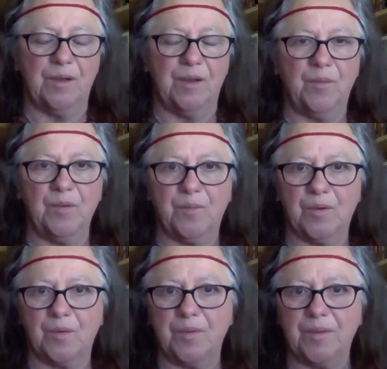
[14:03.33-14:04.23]
I want to
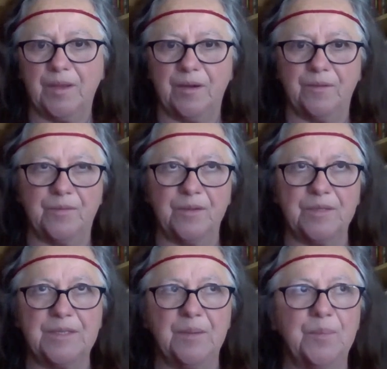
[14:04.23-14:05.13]
work with air, for
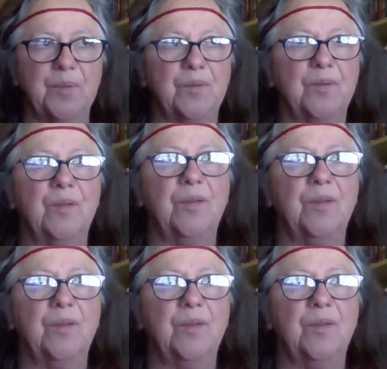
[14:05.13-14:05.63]
example,